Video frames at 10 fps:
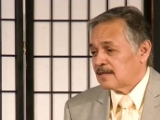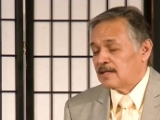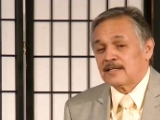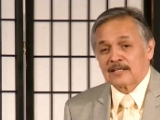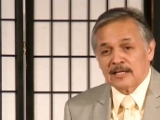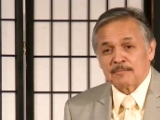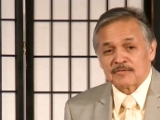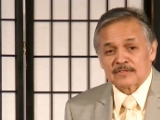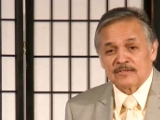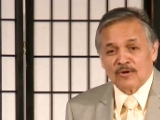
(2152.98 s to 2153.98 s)

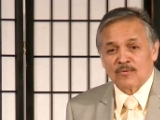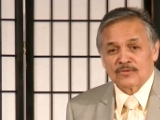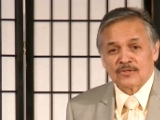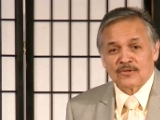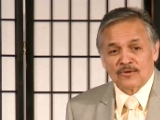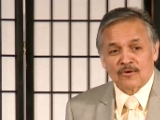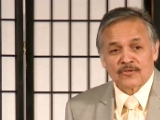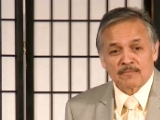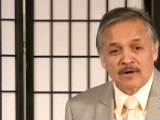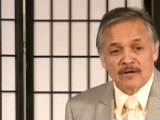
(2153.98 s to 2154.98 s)
eclipse known to the
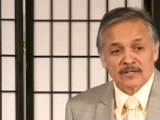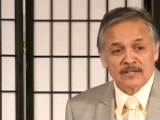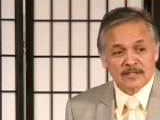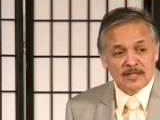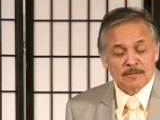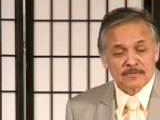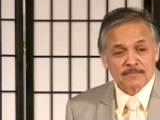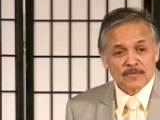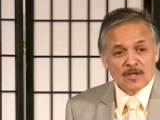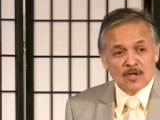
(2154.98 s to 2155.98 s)
North American eclipse,
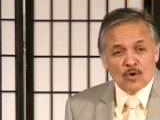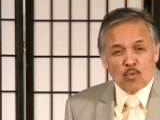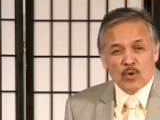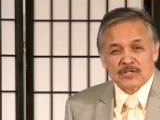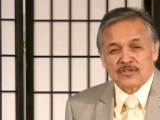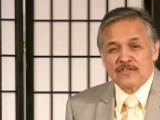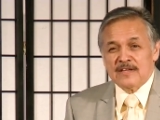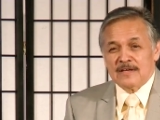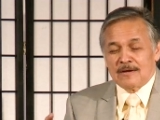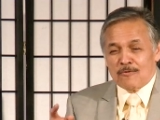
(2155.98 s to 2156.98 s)
which
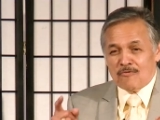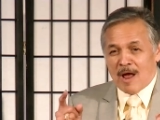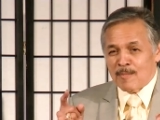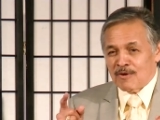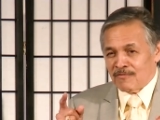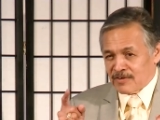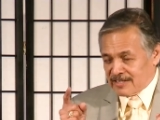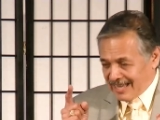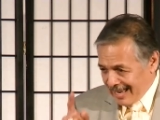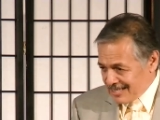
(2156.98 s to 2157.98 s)
the
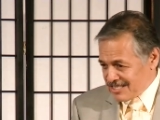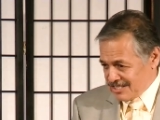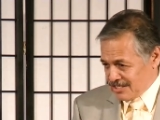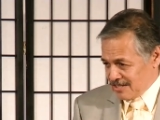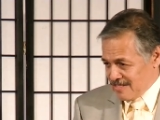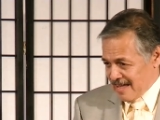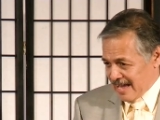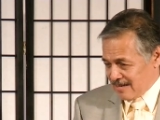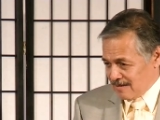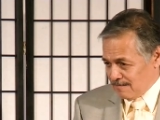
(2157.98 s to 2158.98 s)
ramifications of
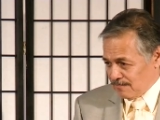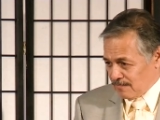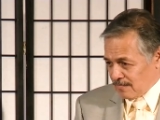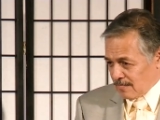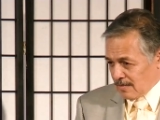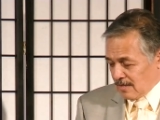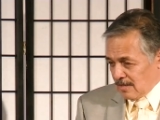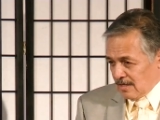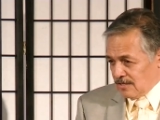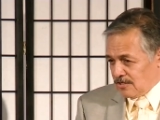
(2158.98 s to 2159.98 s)
that
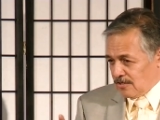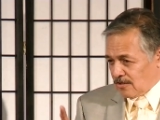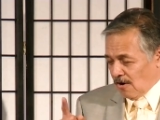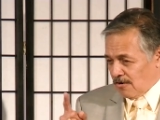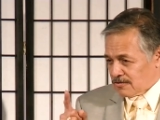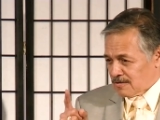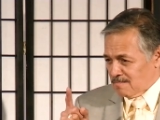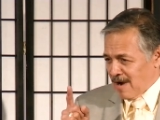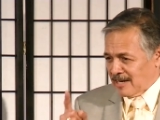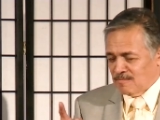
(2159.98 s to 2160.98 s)
is going to cause a
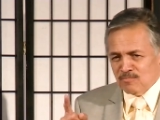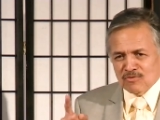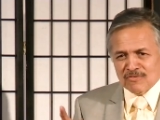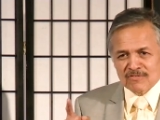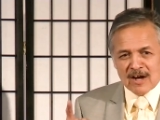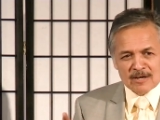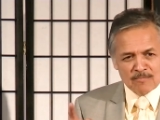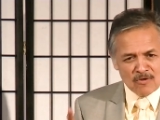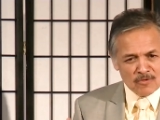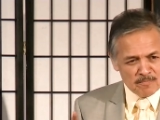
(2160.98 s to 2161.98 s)
mighty move of God upon the